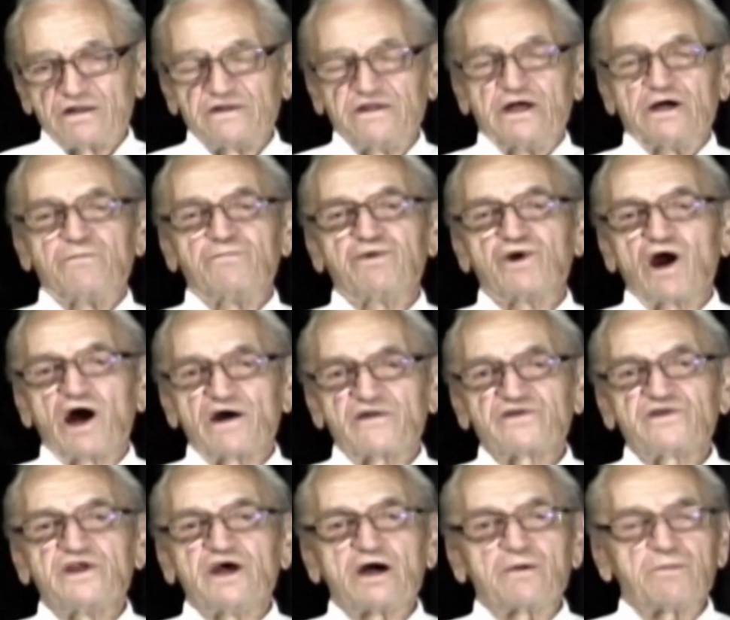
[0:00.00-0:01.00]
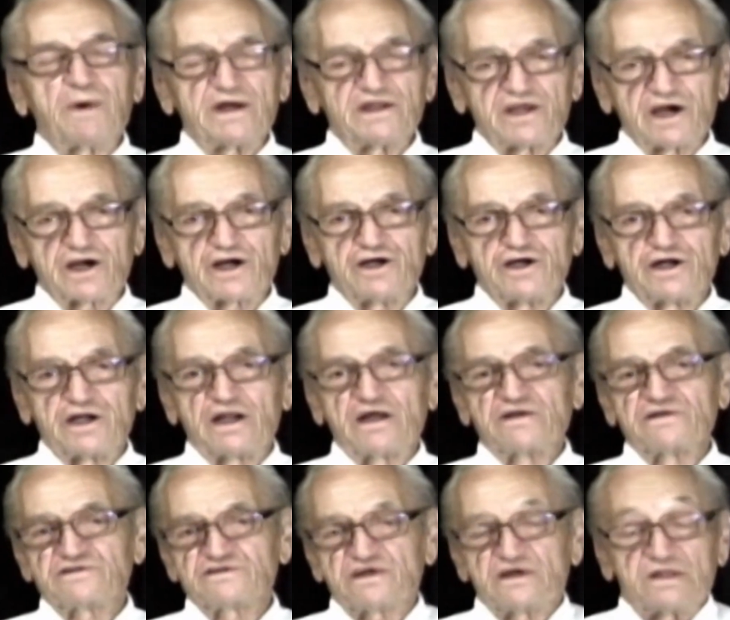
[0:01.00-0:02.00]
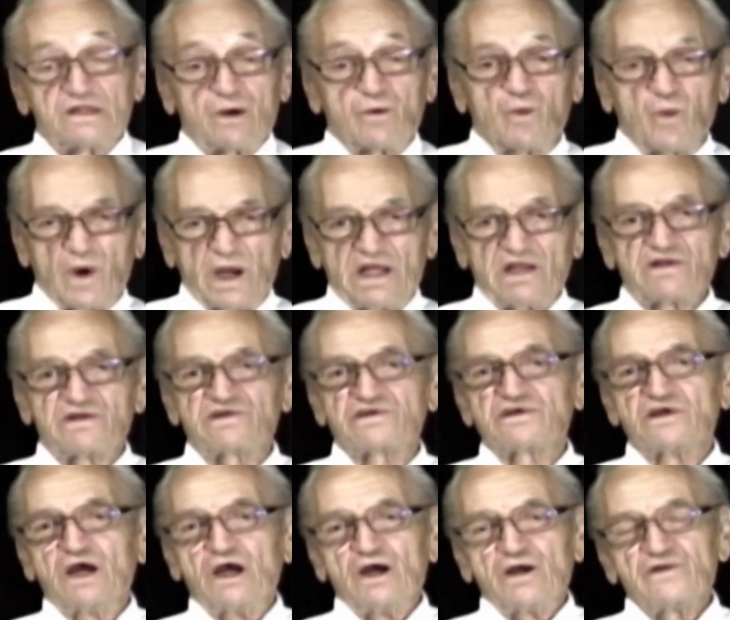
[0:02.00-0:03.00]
They're brought there by the currents, the winds,